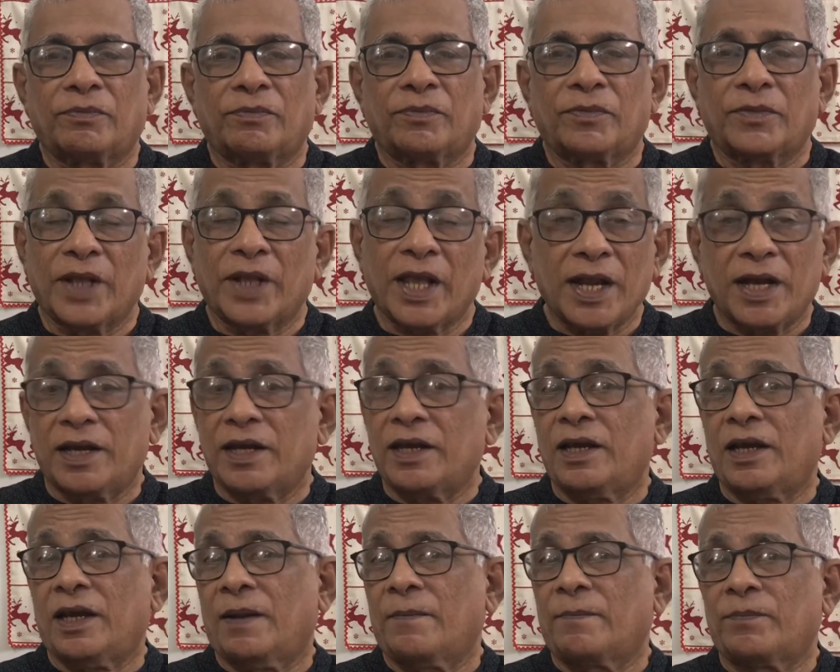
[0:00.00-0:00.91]

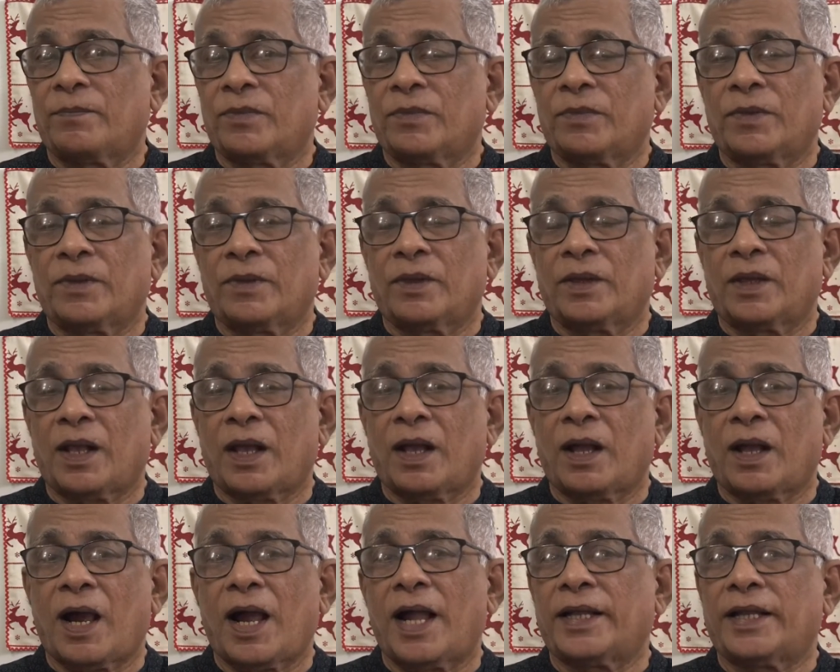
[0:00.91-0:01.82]
then
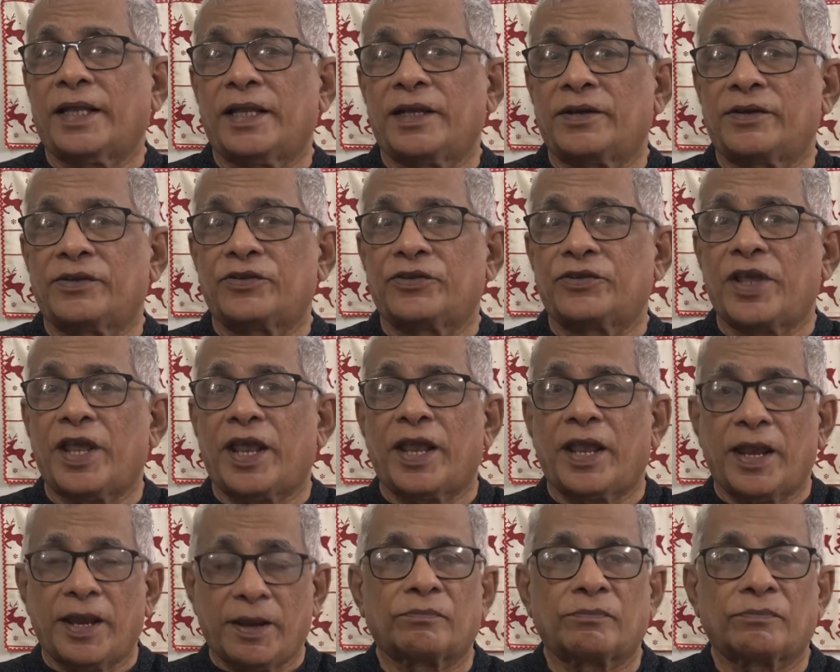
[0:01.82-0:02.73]
I can
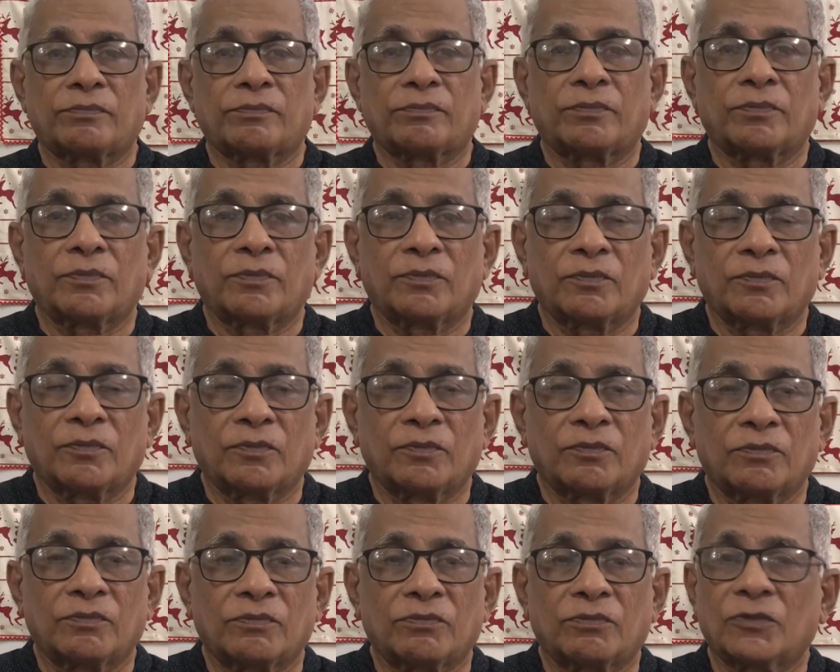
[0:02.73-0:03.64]
say,
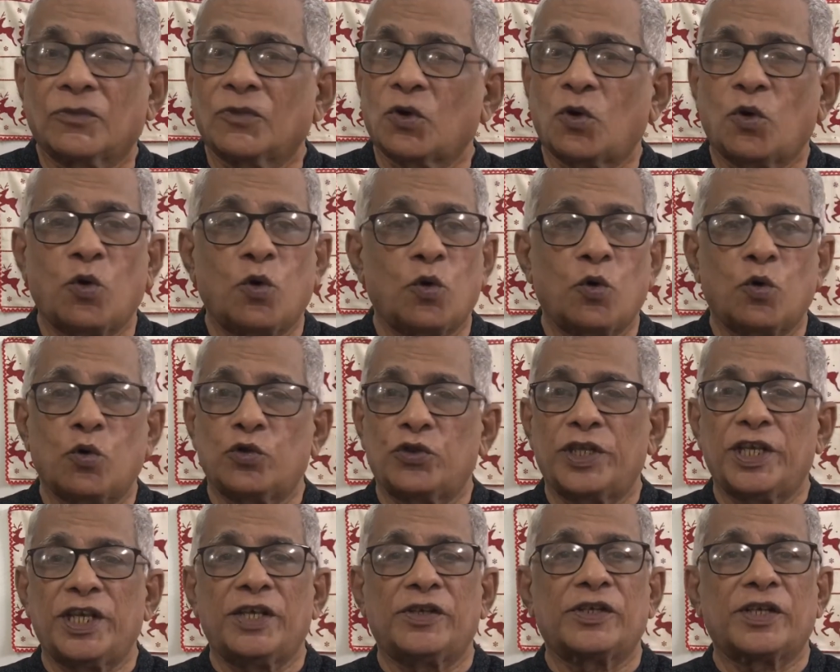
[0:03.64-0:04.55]
oh,
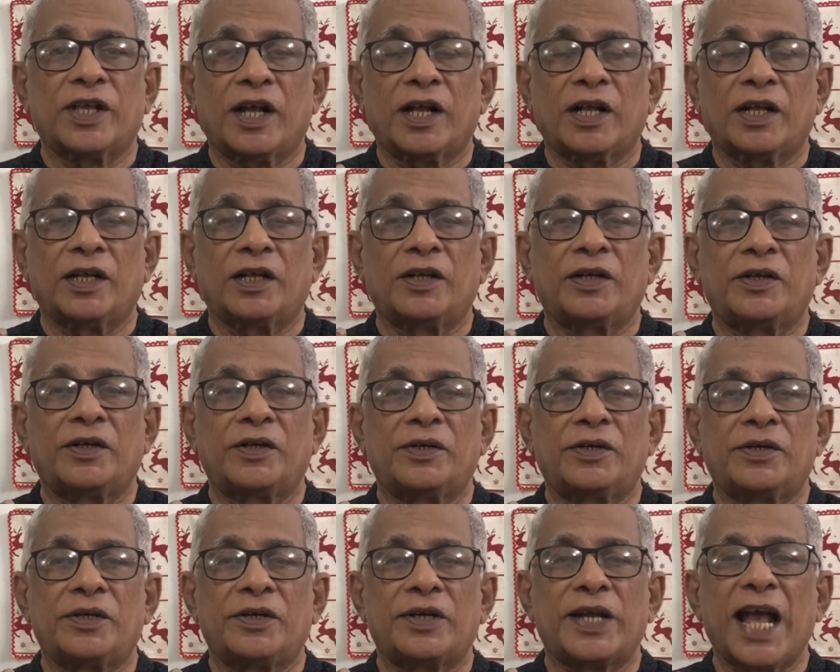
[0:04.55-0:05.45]
these are
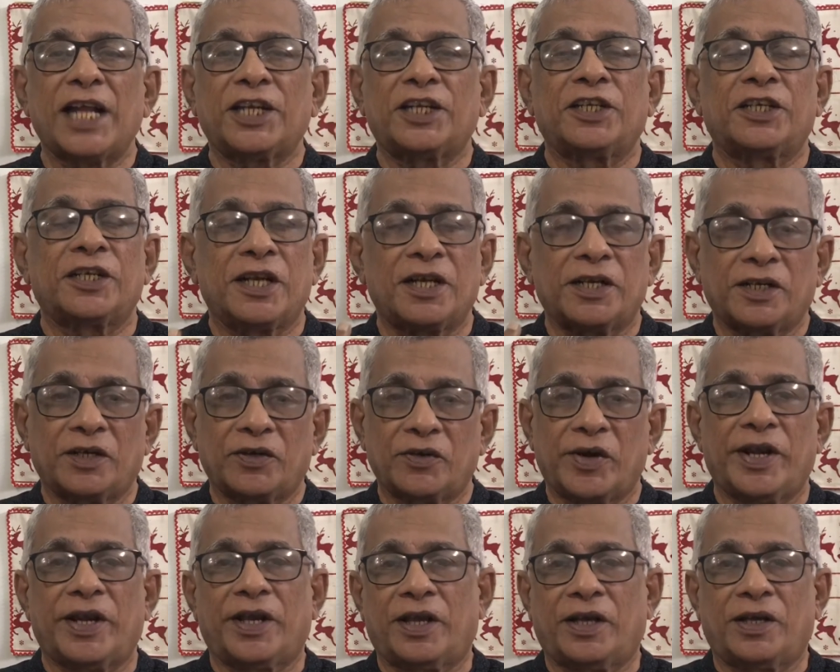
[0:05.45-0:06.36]
Latin and
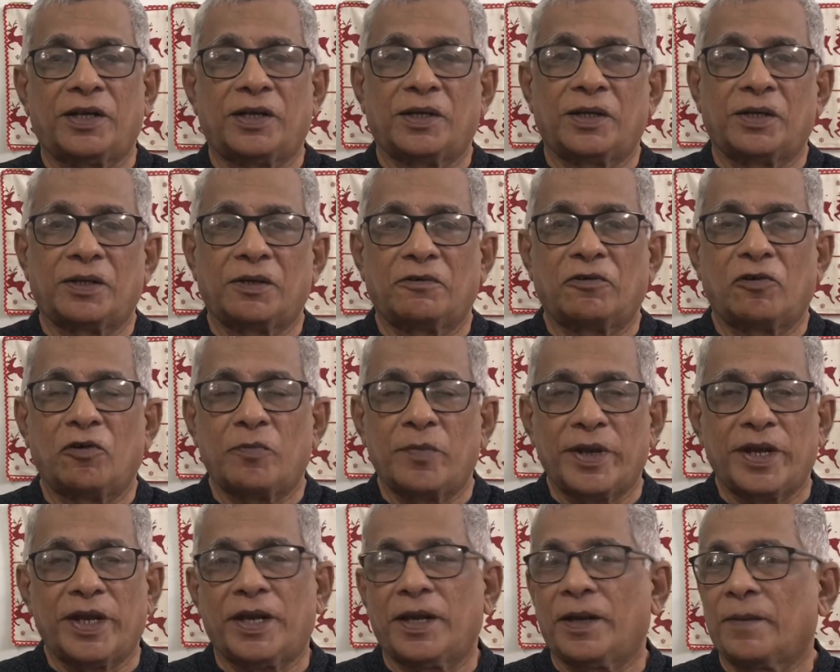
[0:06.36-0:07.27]
Greek for
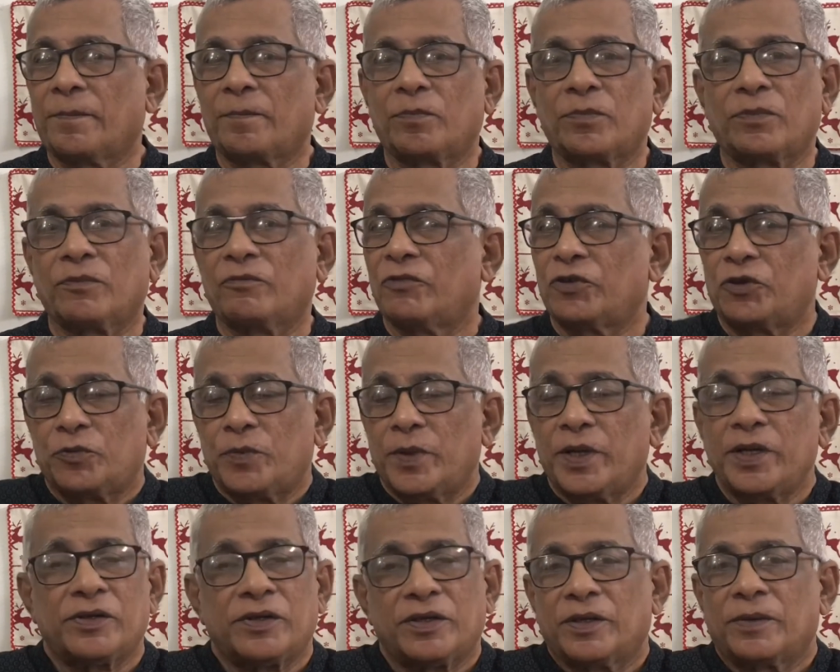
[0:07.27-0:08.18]
me, which
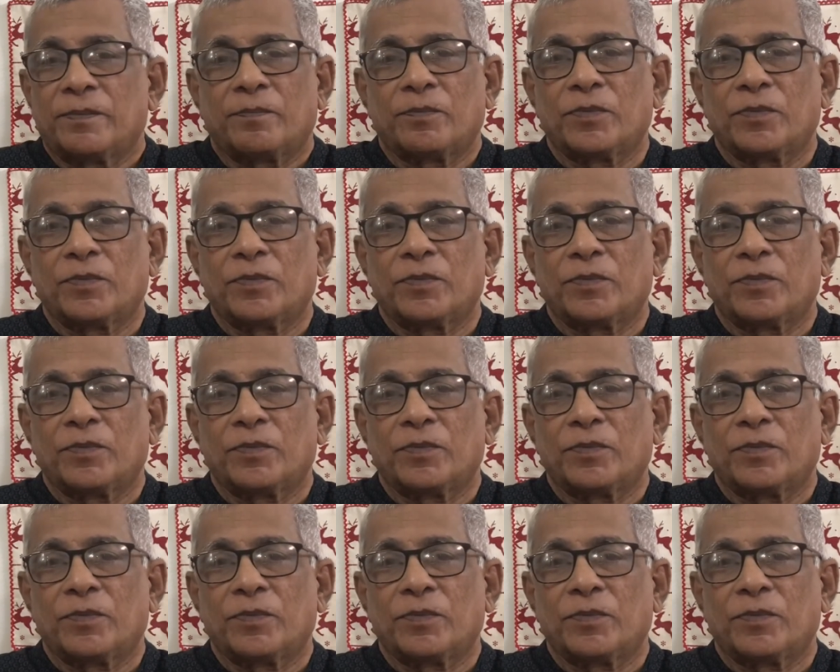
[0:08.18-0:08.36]
means